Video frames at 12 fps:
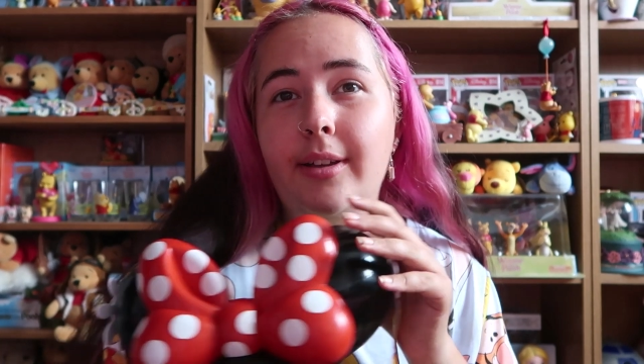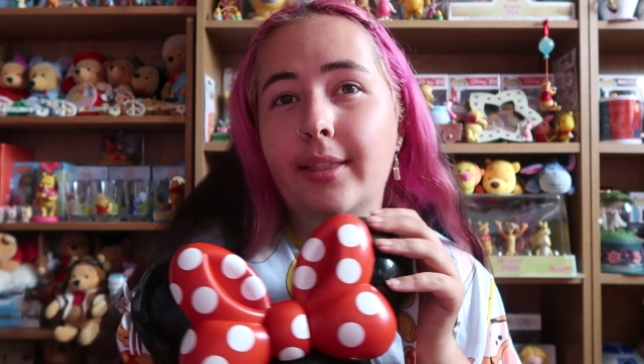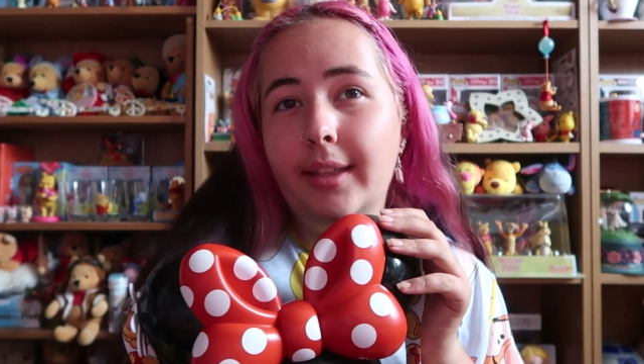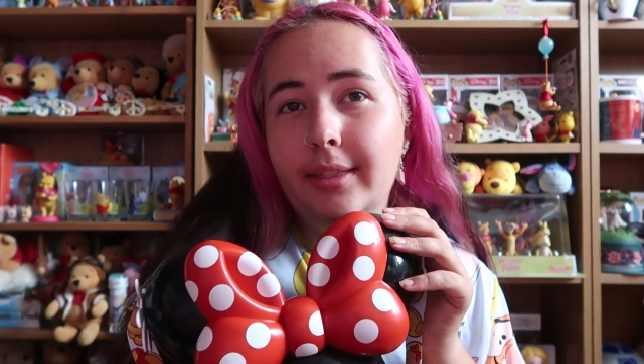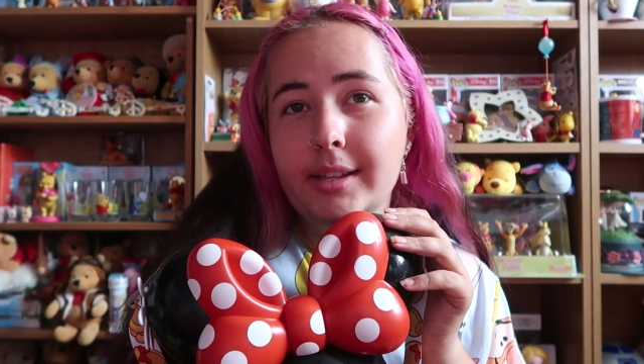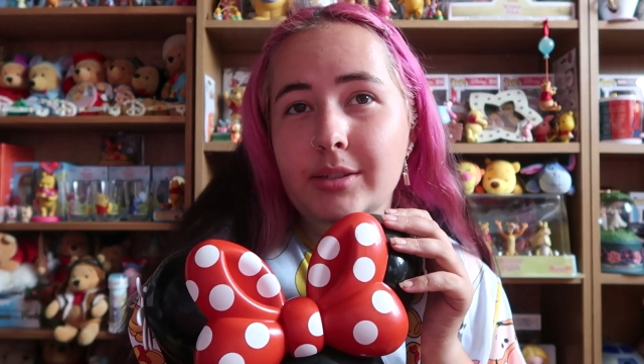
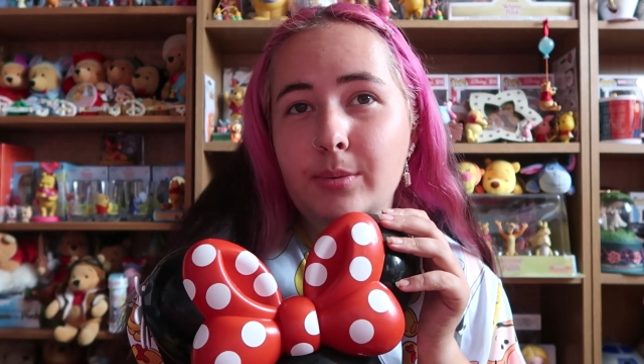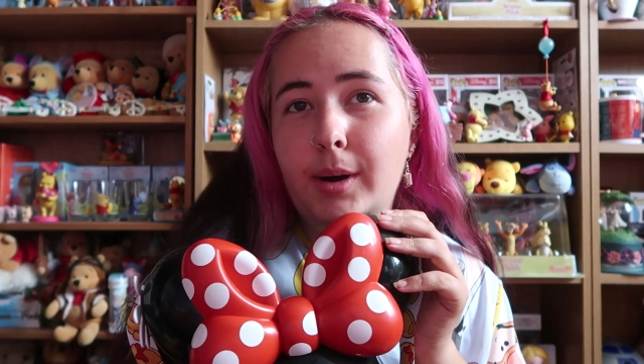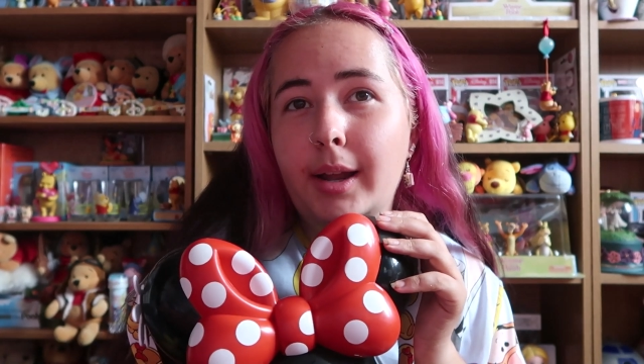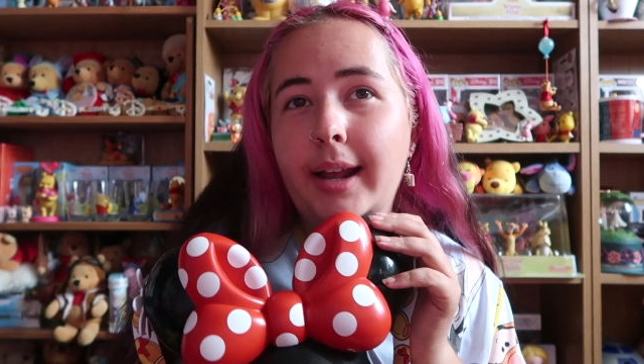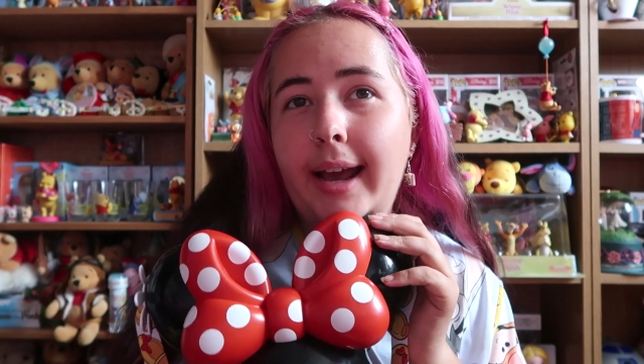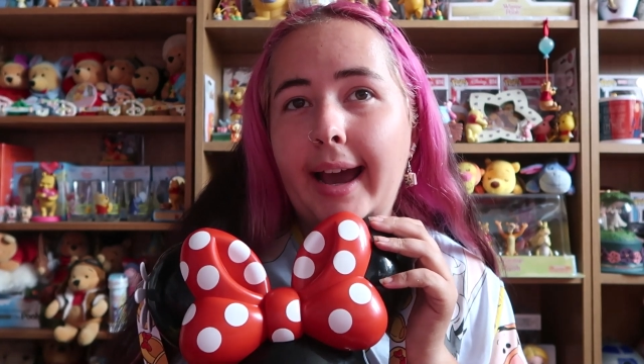than this
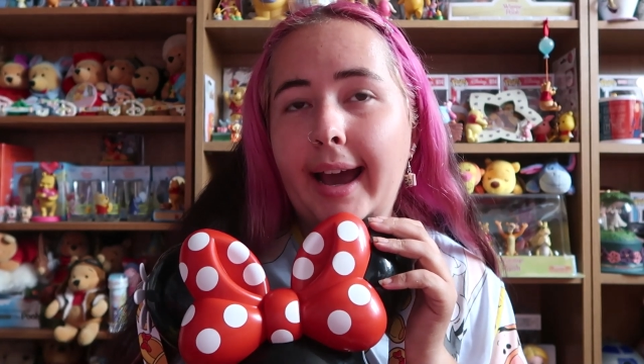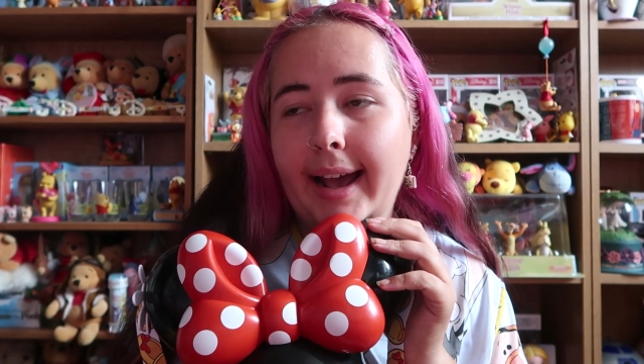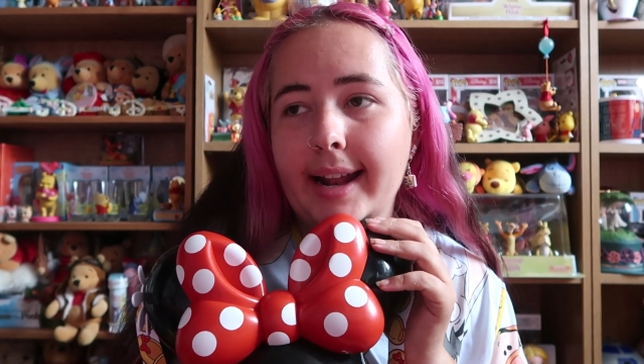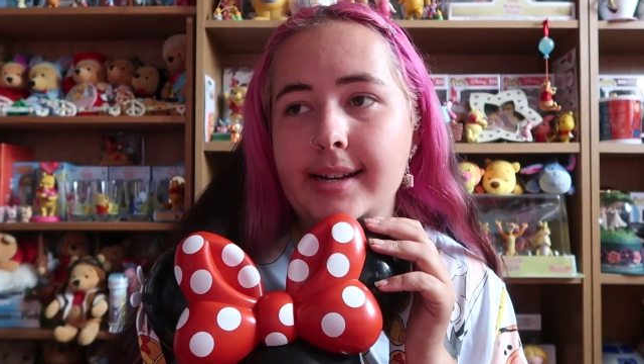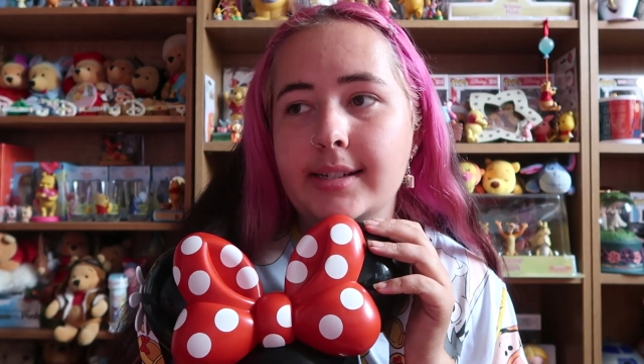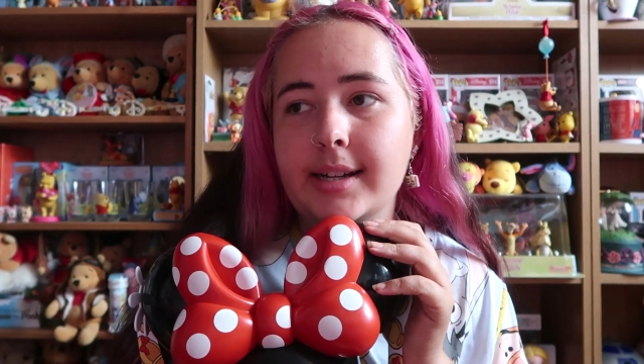one,
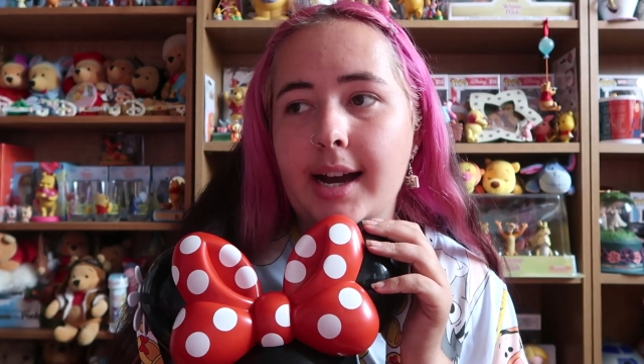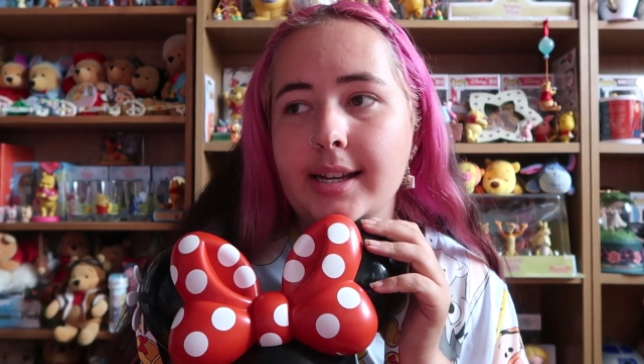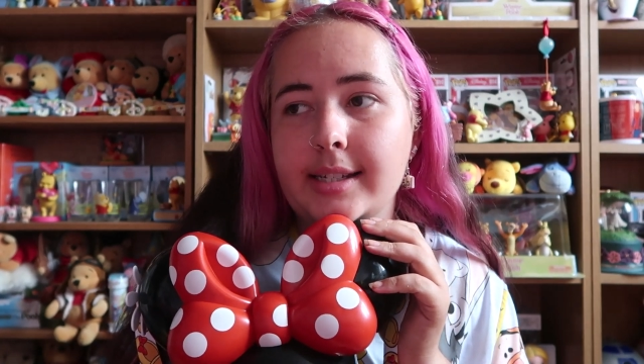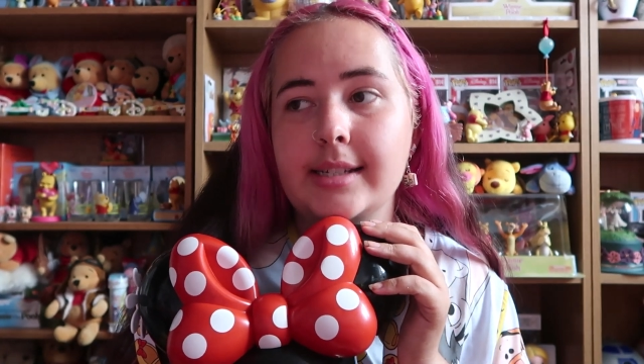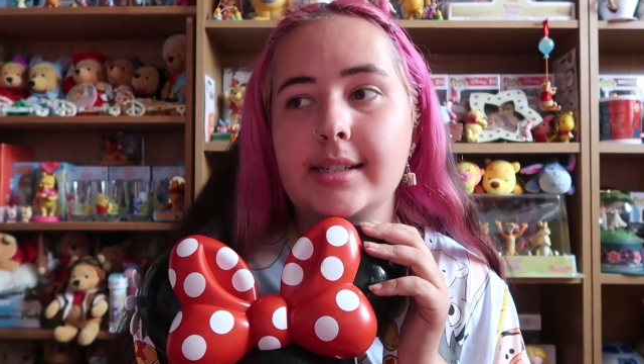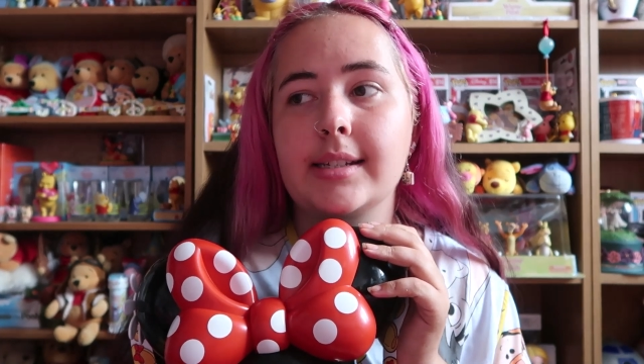and I
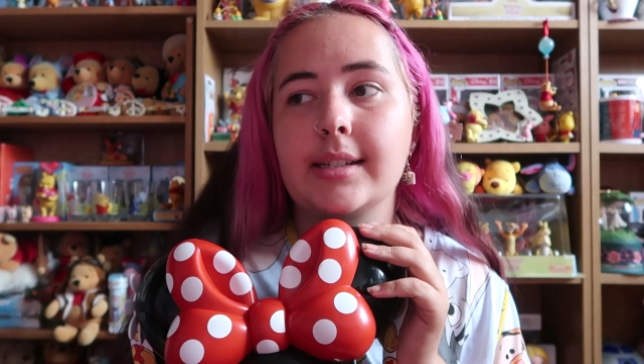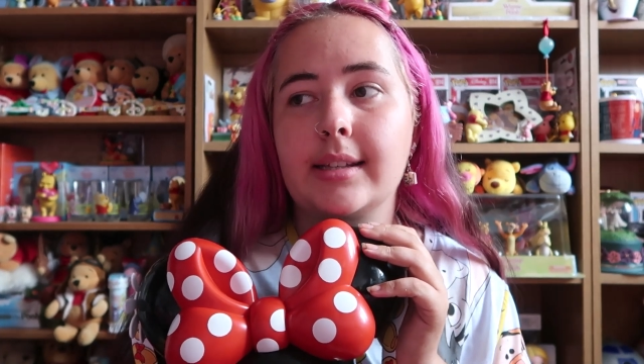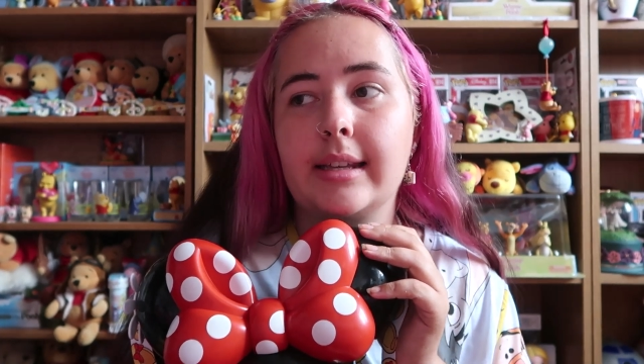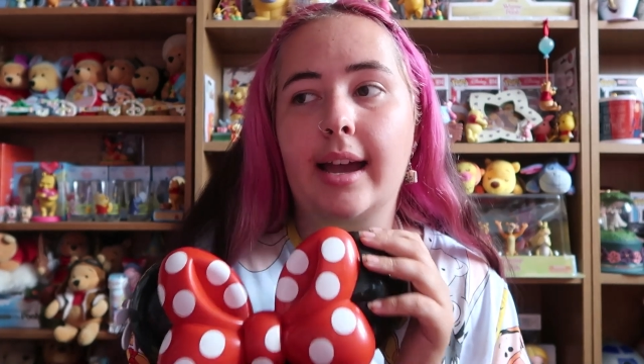didn't